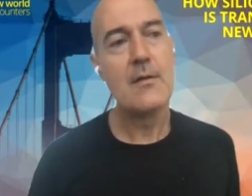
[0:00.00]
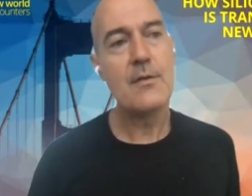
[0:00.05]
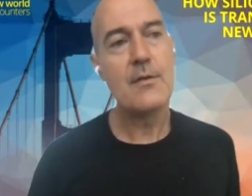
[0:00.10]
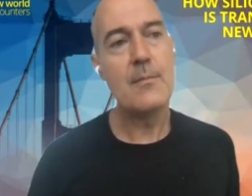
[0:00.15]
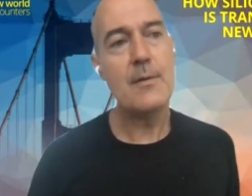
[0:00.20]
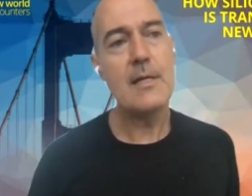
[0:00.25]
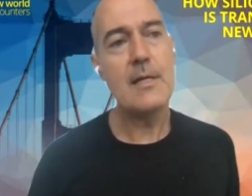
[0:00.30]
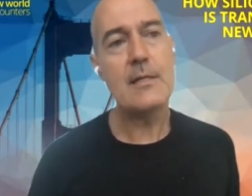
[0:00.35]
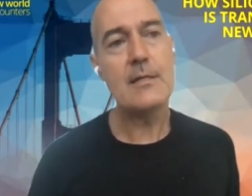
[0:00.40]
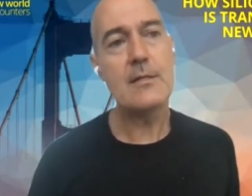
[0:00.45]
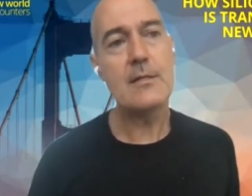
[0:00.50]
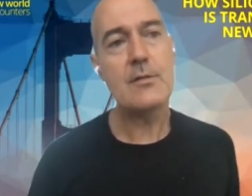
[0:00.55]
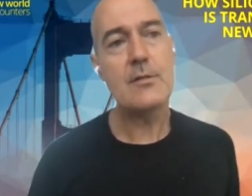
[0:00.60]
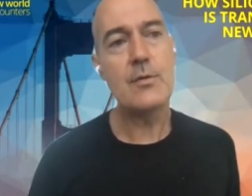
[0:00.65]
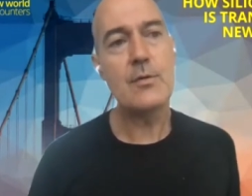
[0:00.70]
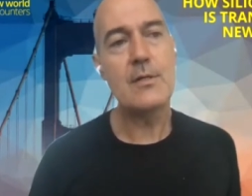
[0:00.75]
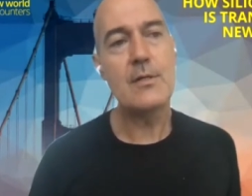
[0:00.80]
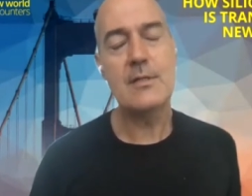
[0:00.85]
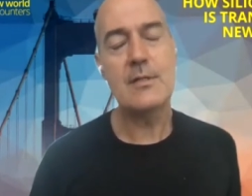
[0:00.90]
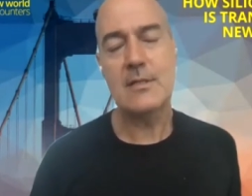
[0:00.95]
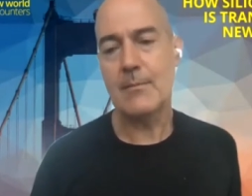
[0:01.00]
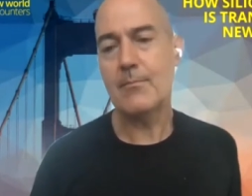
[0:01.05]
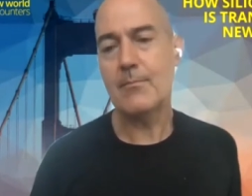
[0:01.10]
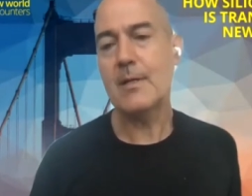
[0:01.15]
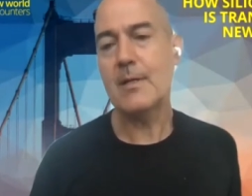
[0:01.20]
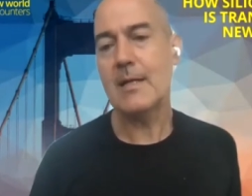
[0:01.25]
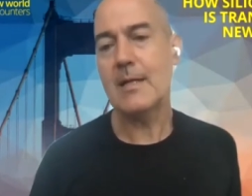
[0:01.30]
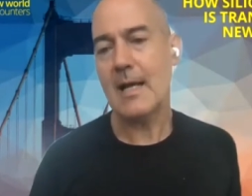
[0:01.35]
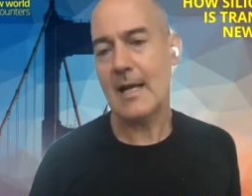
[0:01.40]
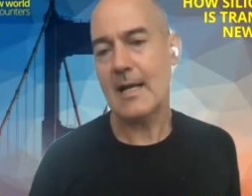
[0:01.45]
The media industry
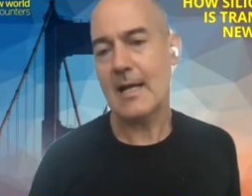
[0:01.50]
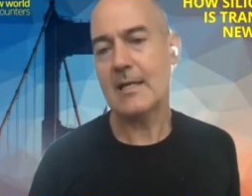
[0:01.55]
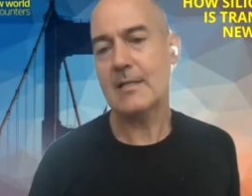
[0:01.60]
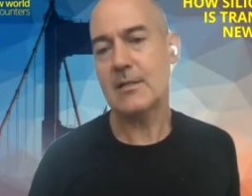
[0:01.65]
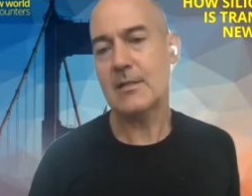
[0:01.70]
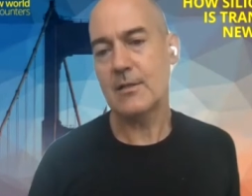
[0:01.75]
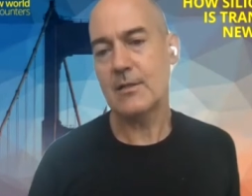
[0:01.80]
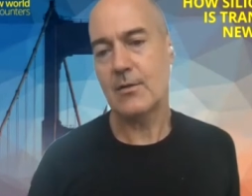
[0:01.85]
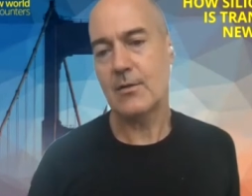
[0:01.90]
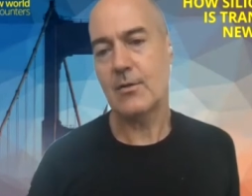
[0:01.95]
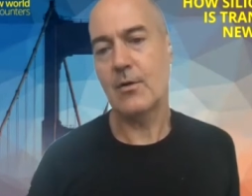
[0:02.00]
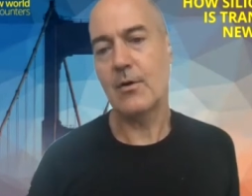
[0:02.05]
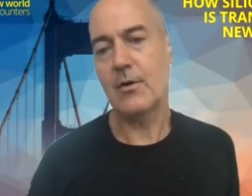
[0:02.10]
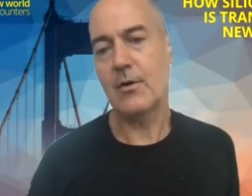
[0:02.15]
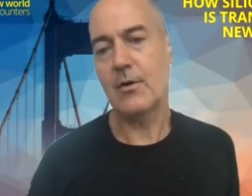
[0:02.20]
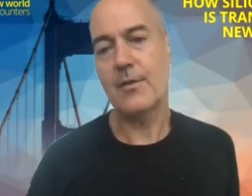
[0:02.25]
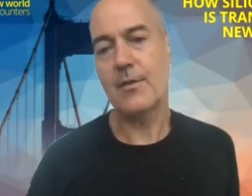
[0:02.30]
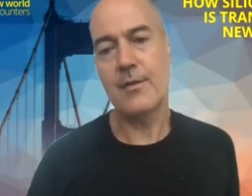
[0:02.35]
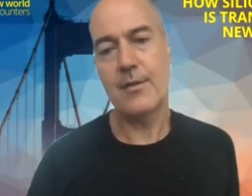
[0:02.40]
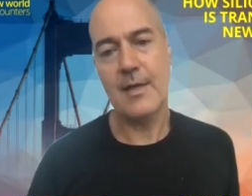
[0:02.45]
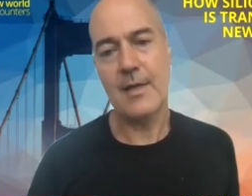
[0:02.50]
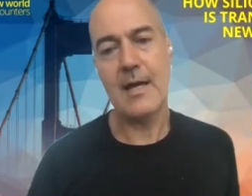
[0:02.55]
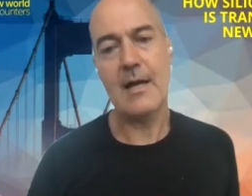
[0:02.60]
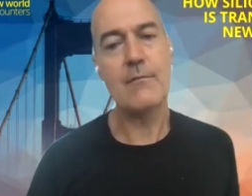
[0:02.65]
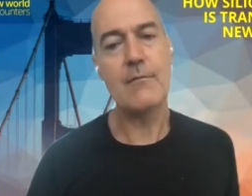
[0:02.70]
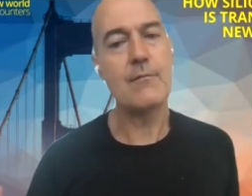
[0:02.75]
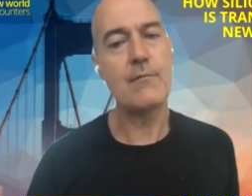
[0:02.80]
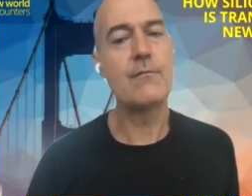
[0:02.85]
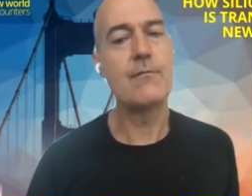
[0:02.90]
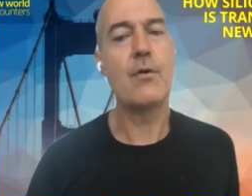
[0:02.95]
simply hasn't got
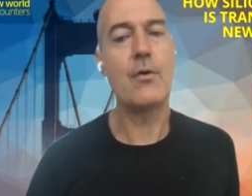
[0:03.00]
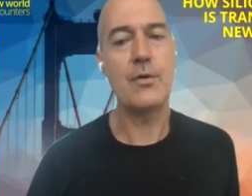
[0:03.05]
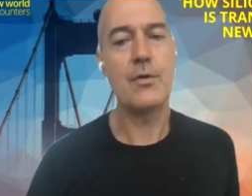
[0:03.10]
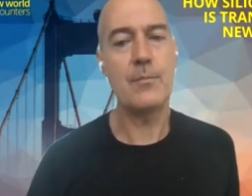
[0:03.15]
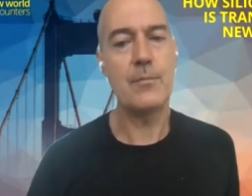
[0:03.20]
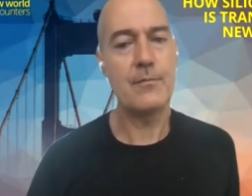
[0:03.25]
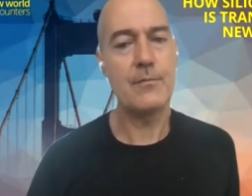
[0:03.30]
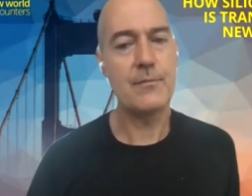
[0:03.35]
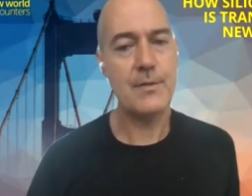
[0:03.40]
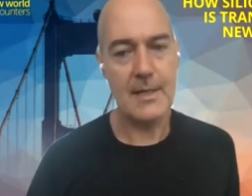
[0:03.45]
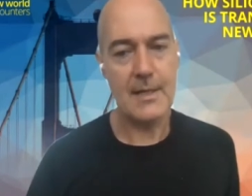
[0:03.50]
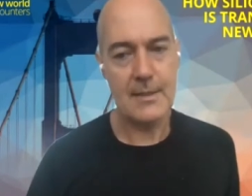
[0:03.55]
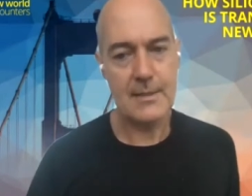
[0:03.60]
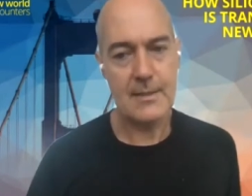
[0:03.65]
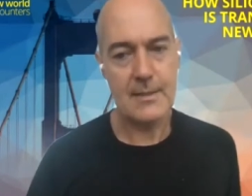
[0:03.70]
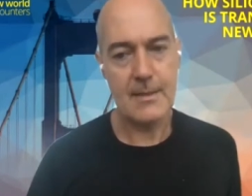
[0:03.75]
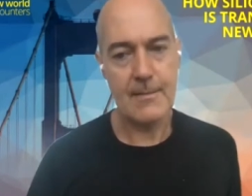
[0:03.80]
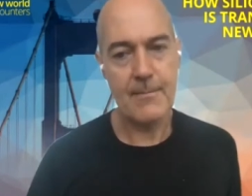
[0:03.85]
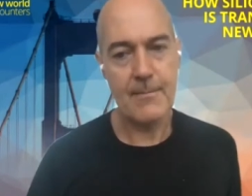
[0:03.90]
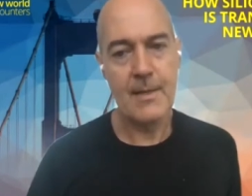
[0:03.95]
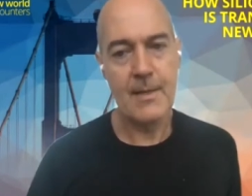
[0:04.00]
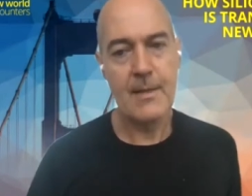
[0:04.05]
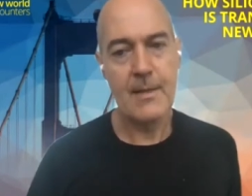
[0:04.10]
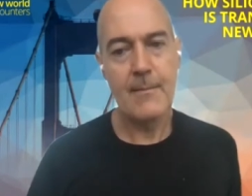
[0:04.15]
that volume of data.